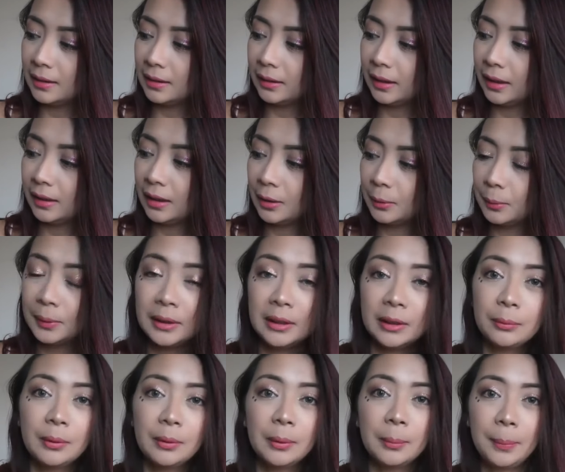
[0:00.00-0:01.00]
cannot
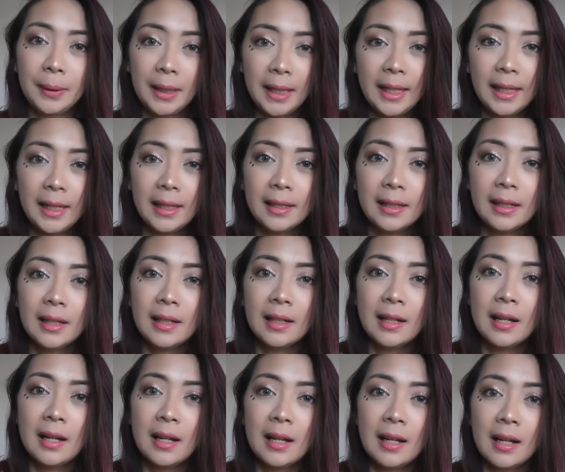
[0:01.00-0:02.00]
really repay
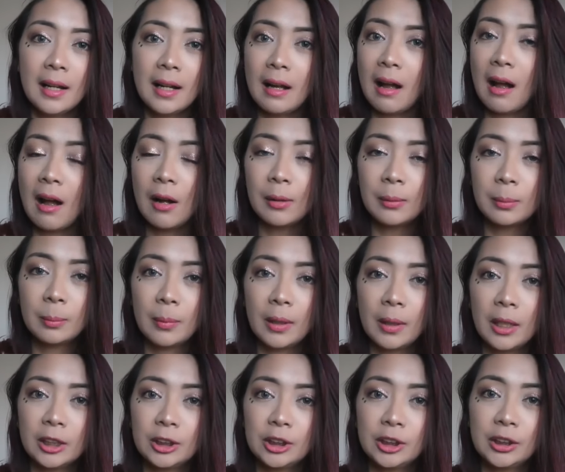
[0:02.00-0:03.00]
how
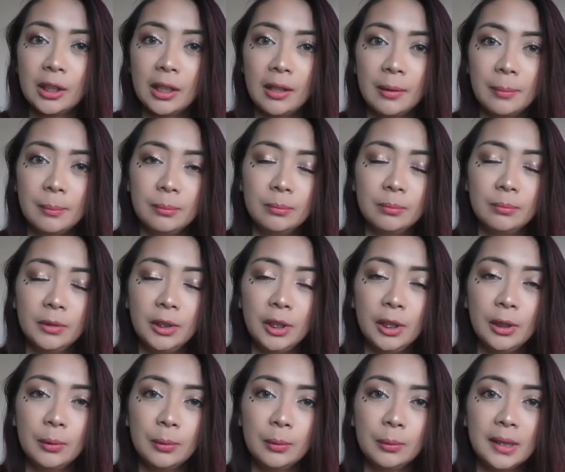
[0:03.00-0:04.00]
much um,
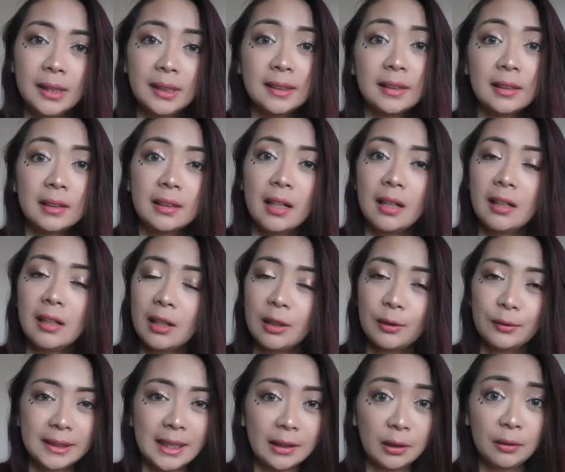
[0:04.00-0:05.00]
you did a lot
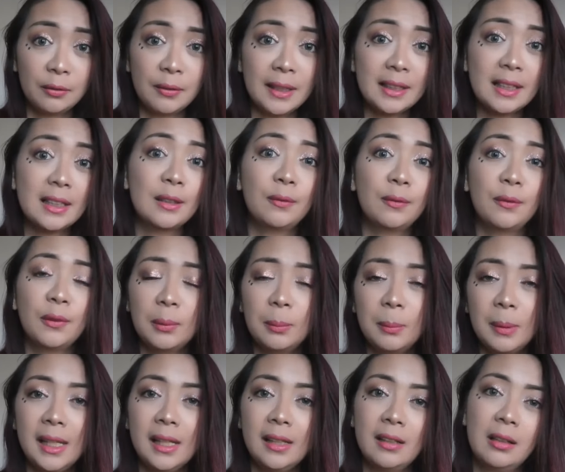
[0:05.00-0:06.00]
of sacrifices for
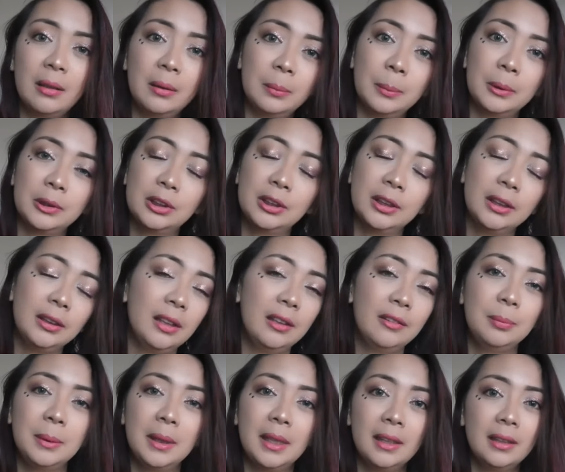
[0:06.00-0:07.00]
me and how much you
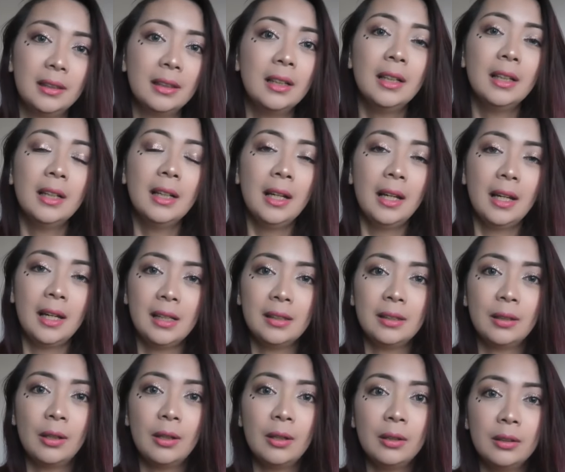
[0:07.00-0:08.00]
love me, and,
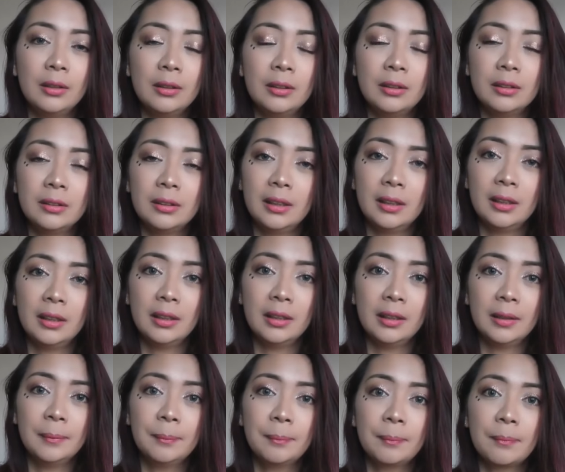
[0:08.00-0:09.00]
and all the